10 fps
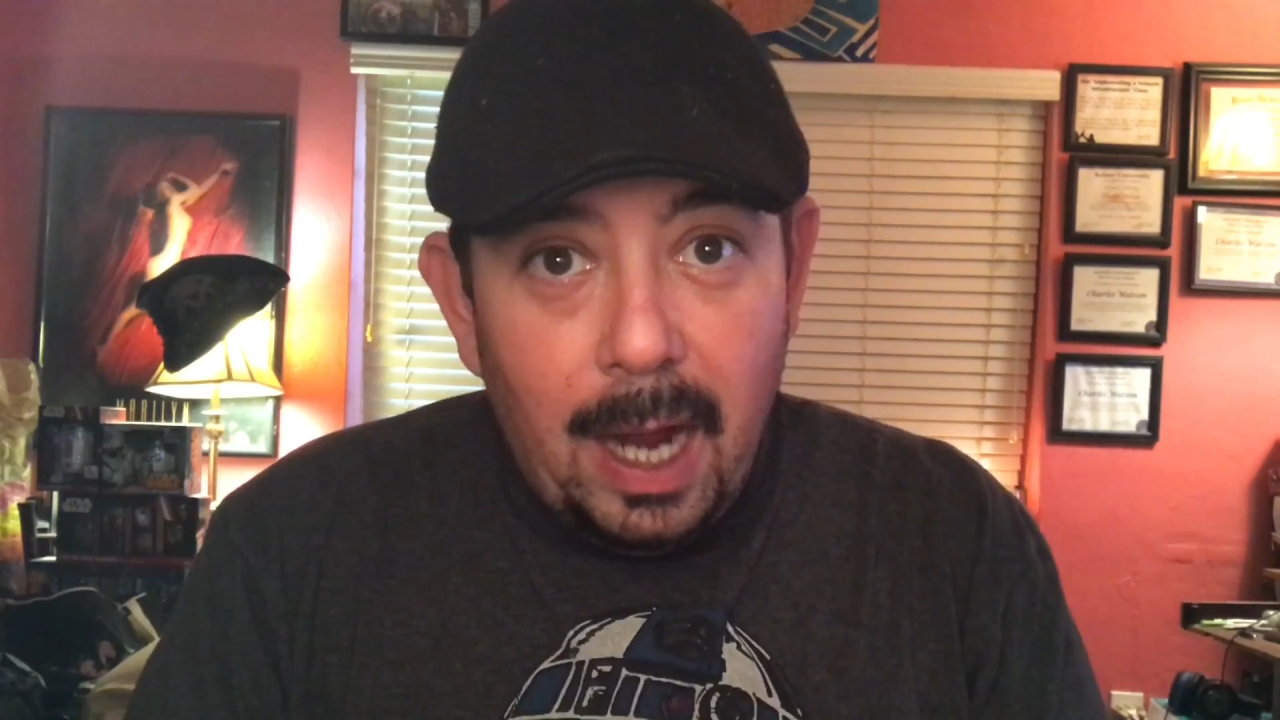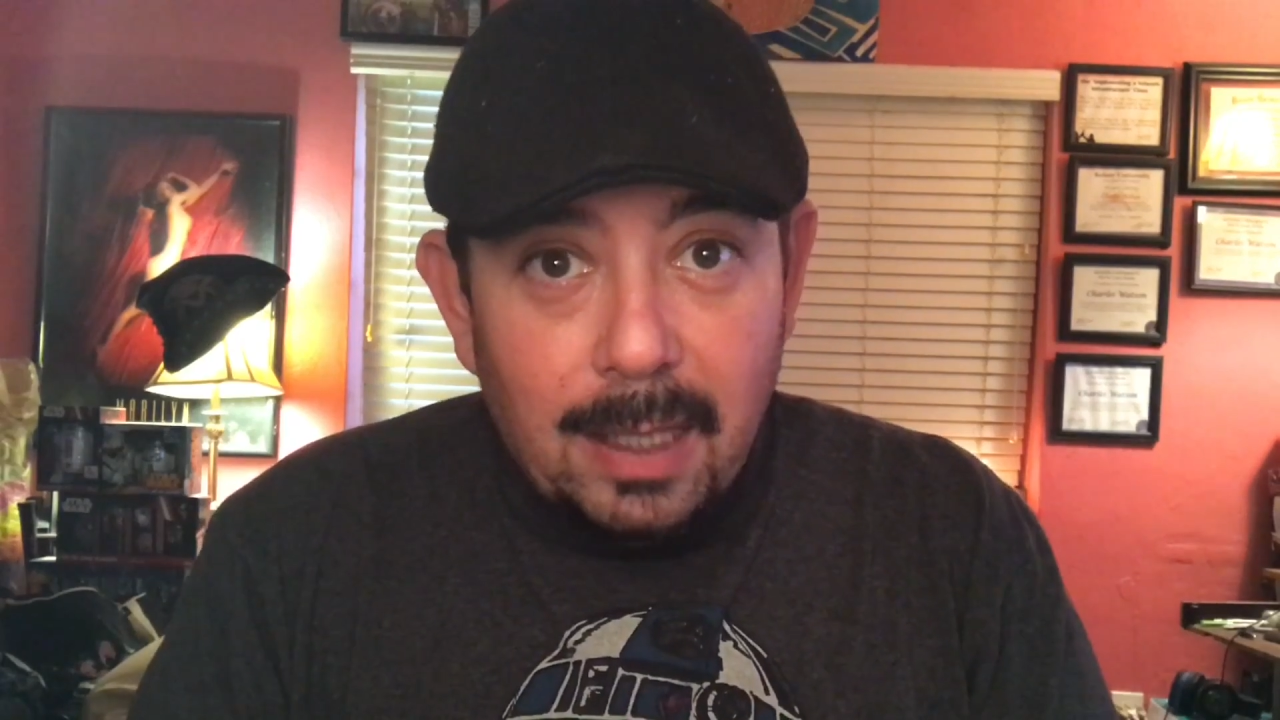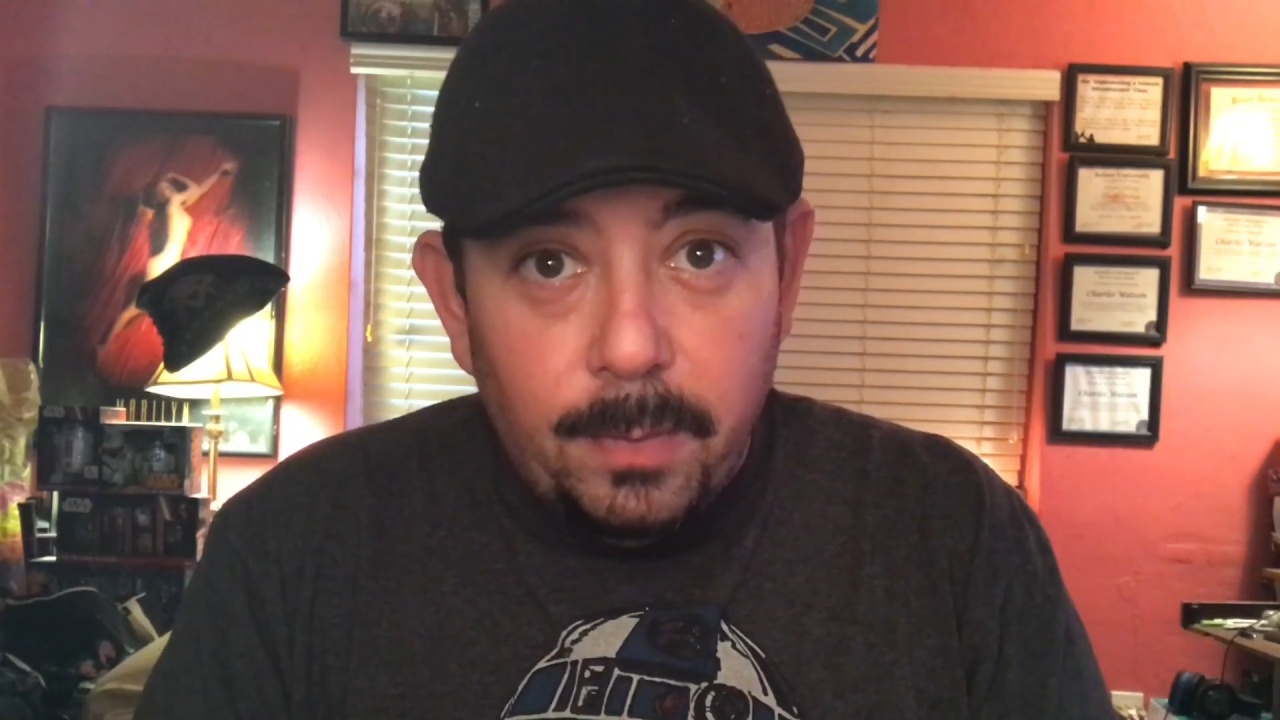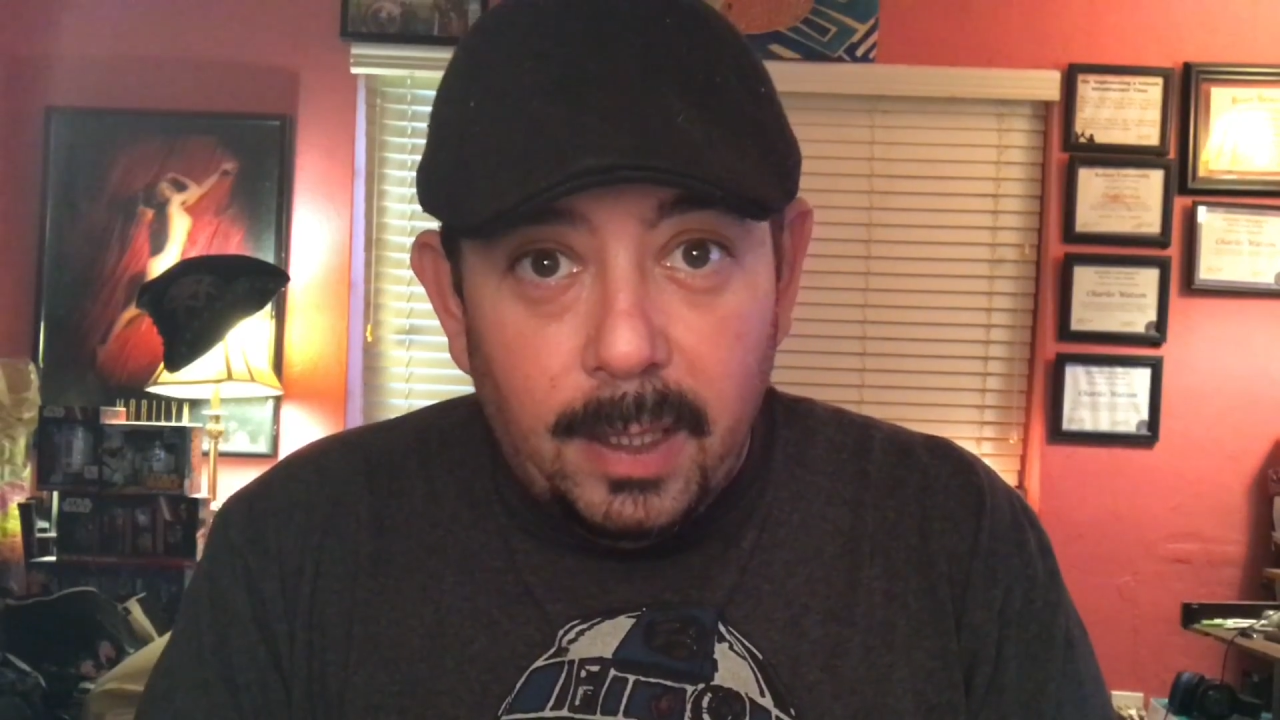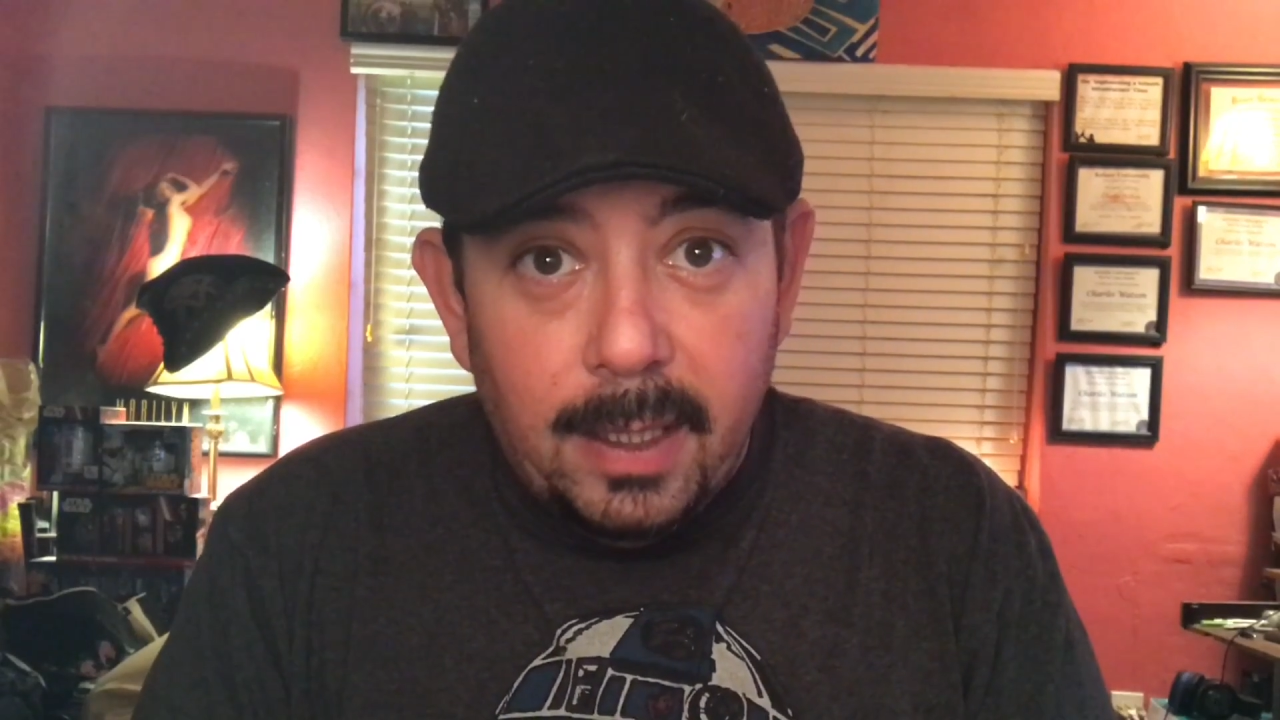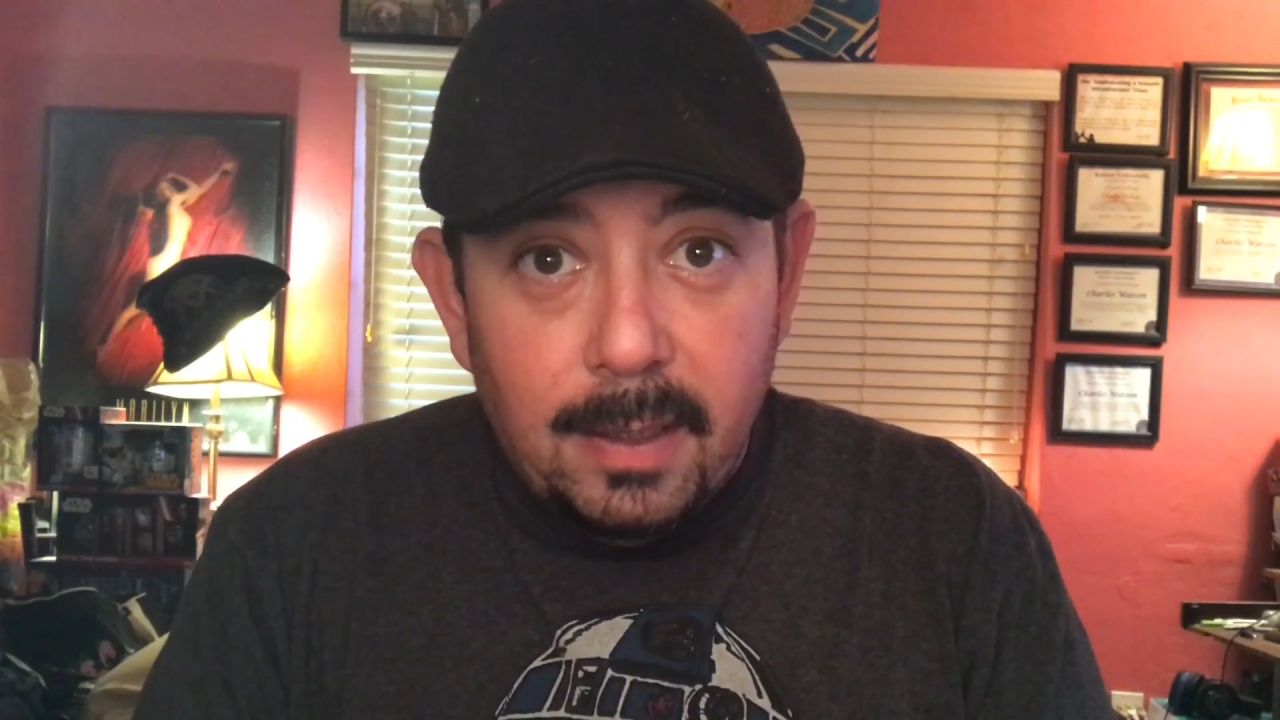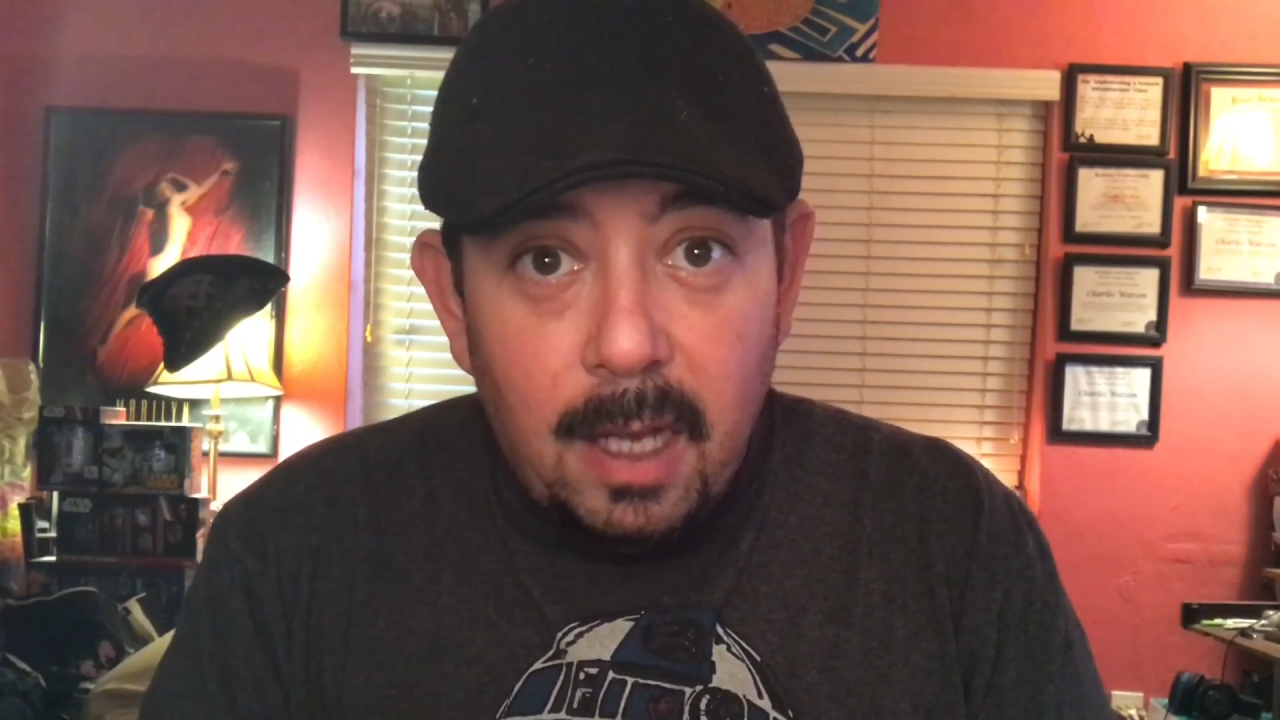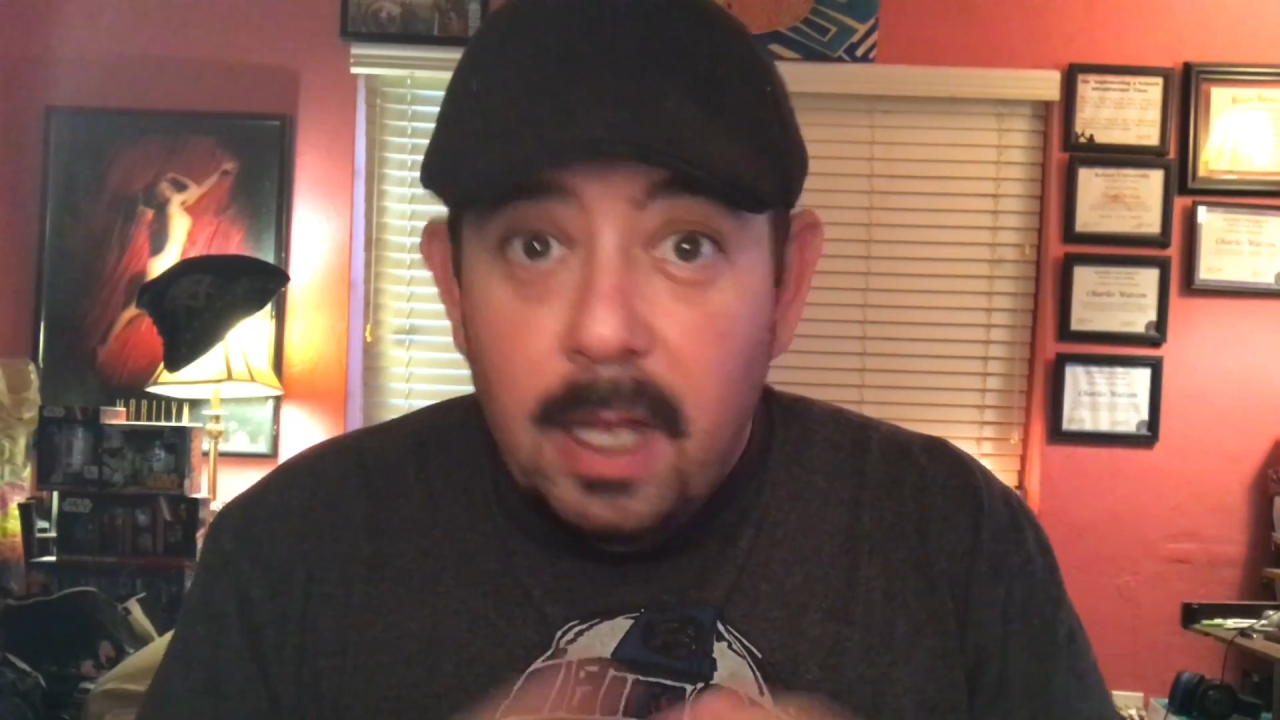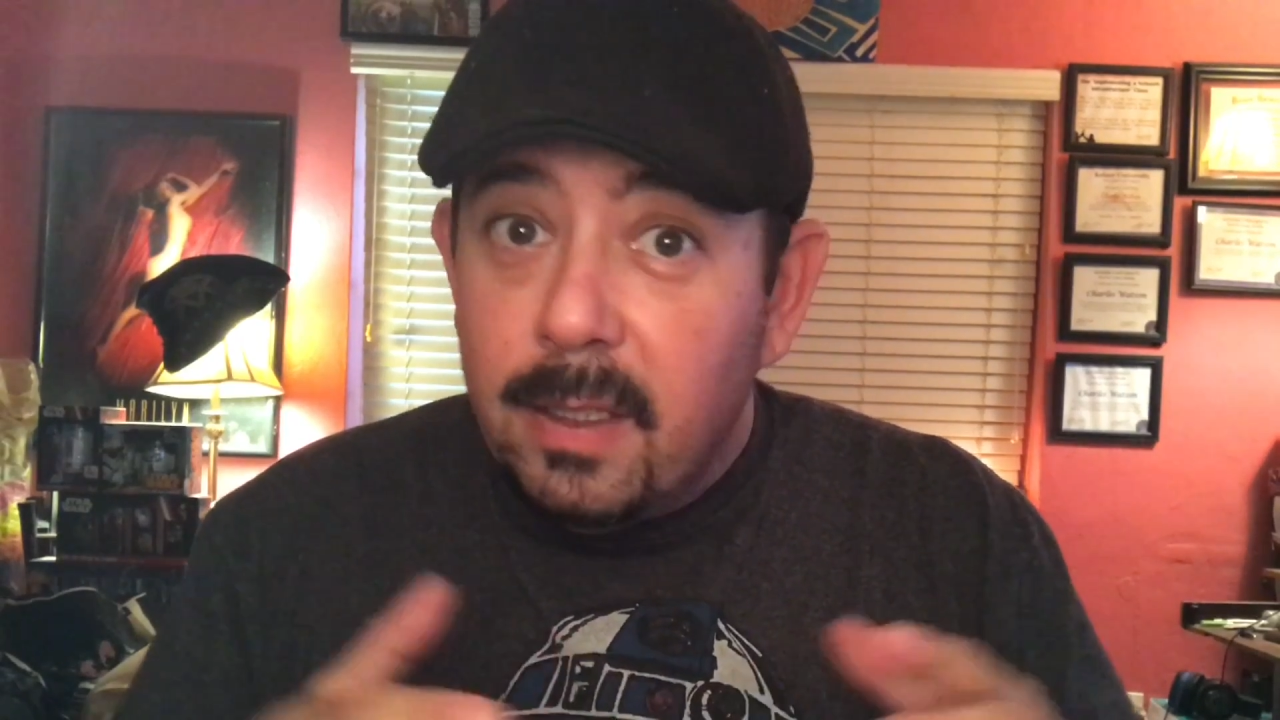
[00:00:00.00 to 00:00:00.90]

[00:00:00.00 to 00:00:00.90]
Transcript: cosplays.